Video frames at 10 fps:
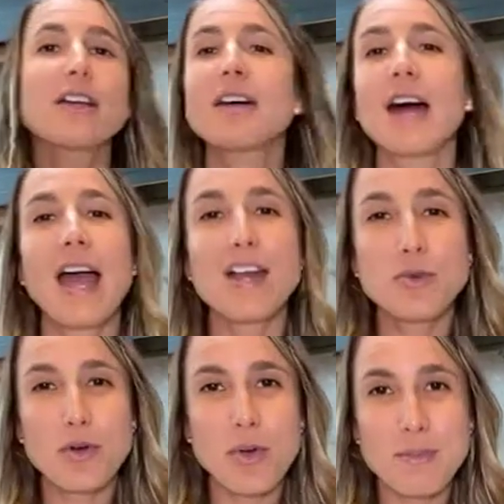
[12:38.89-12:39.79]
head to
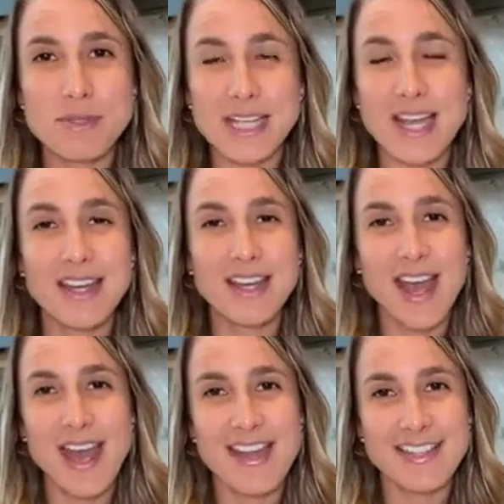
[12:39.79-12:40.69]
our website,
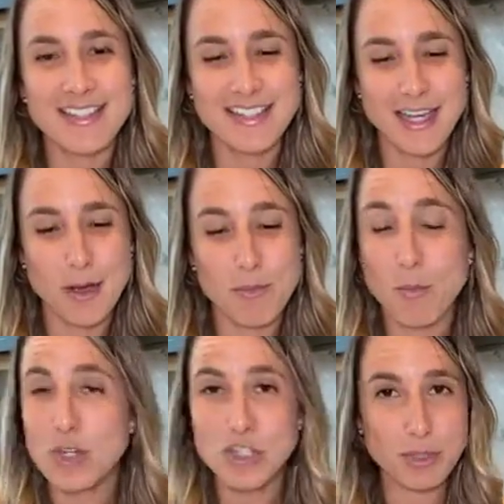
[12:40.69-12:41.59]
and
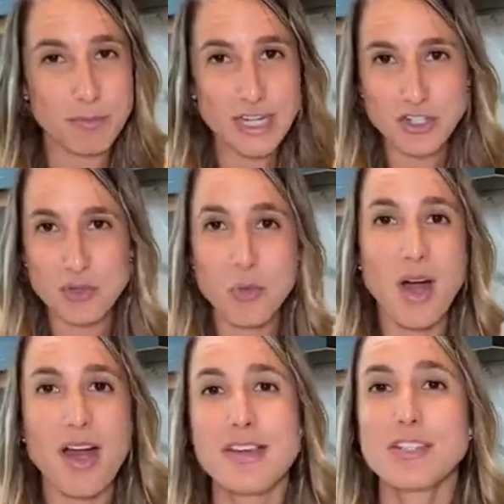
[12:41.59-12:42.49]
we ship
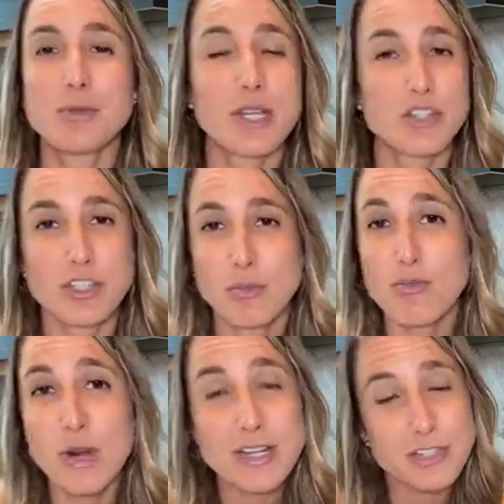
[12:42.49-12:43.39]
nationwide, so we can ship
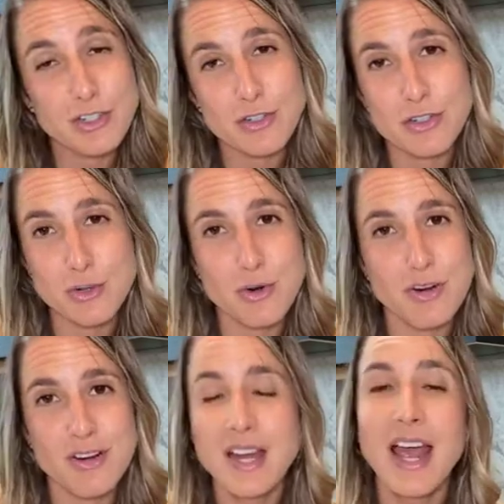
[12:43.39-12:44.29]
right to your
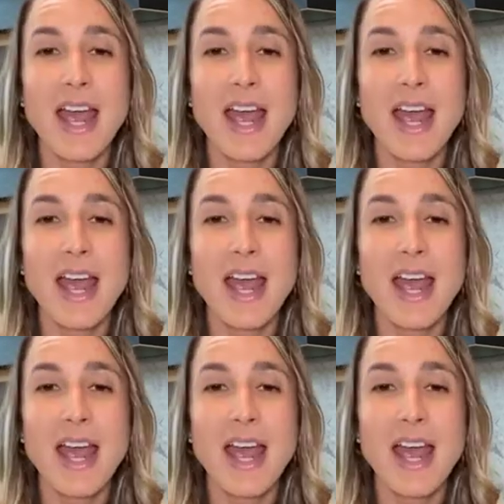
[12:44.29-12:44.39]
door.